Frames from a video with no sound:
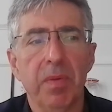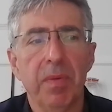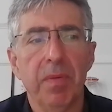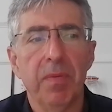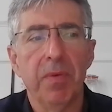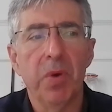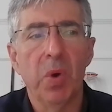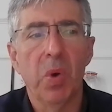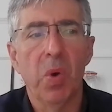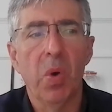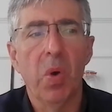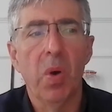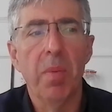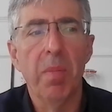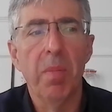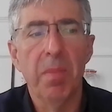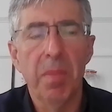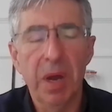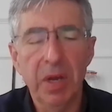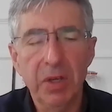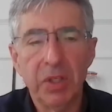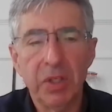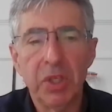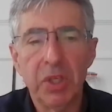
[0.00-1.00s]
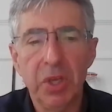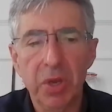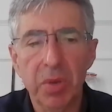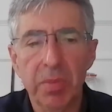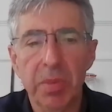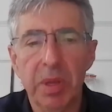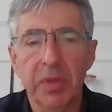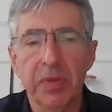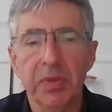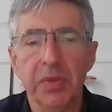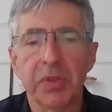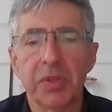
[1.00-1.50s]
for most
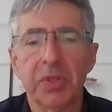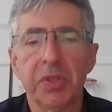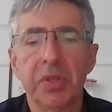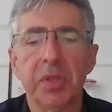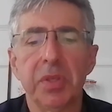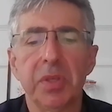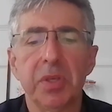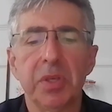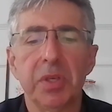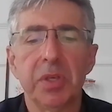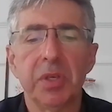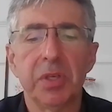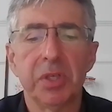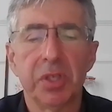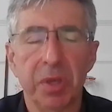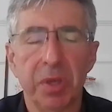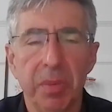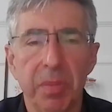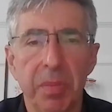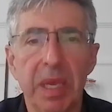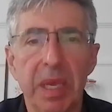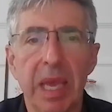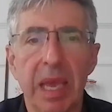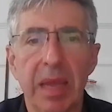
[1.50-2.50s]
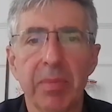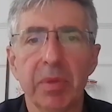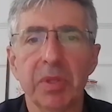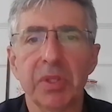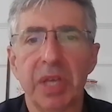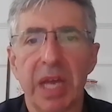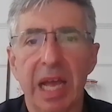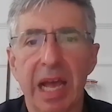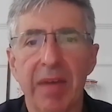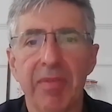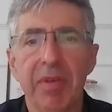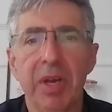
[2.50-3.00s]
humans to be able to
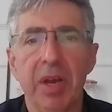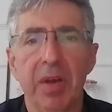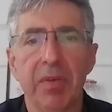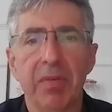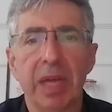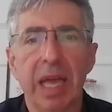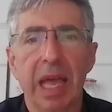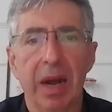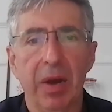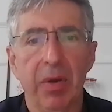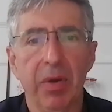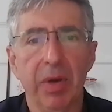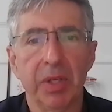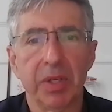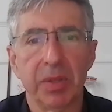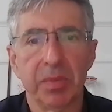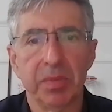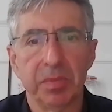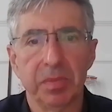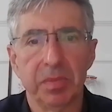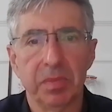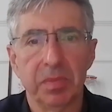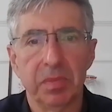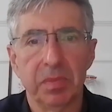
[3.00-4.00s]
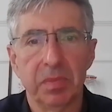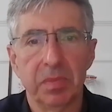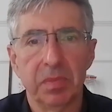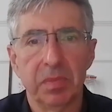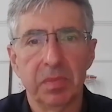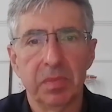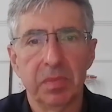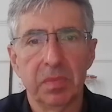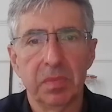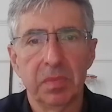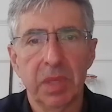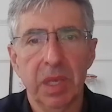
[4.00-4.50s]
have enough calories.
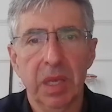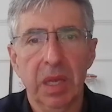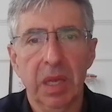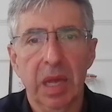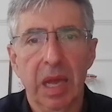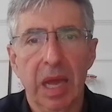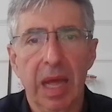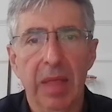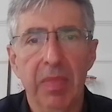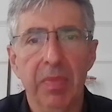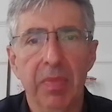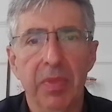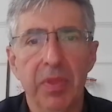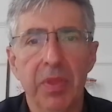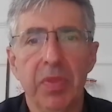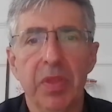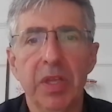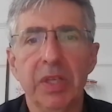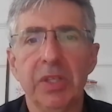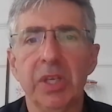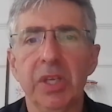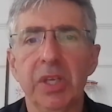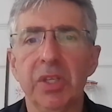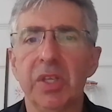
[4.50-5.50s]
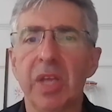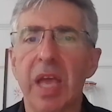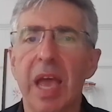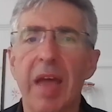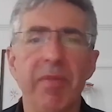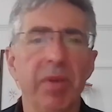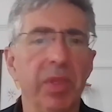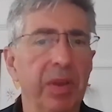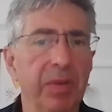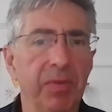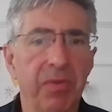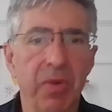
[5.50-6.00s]
And this is
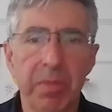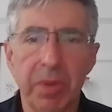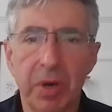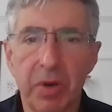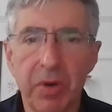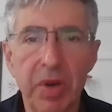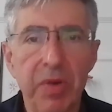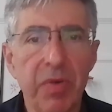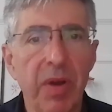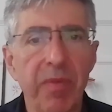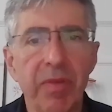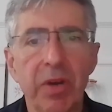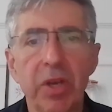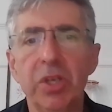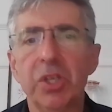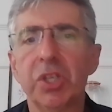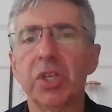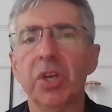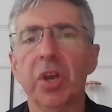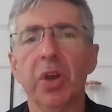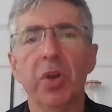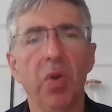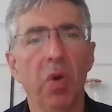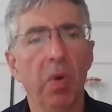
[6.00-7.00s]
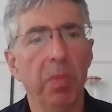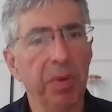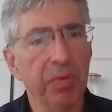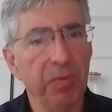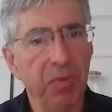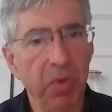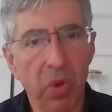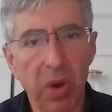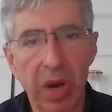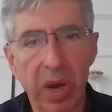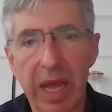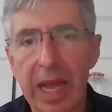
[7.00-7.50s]
everything from the Green Revolution and Norman
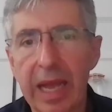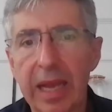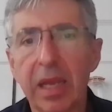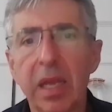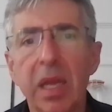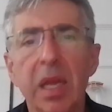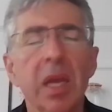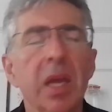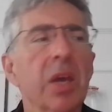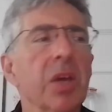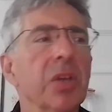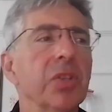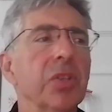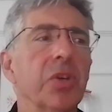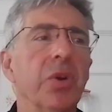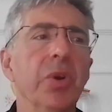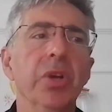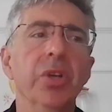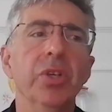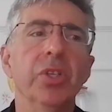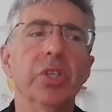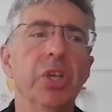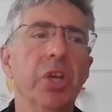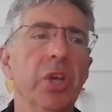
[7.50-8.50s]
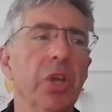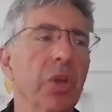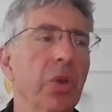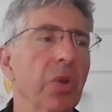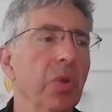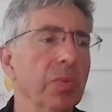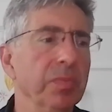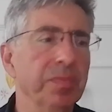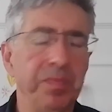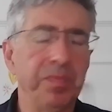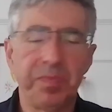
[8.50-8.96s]
Borlaug through to,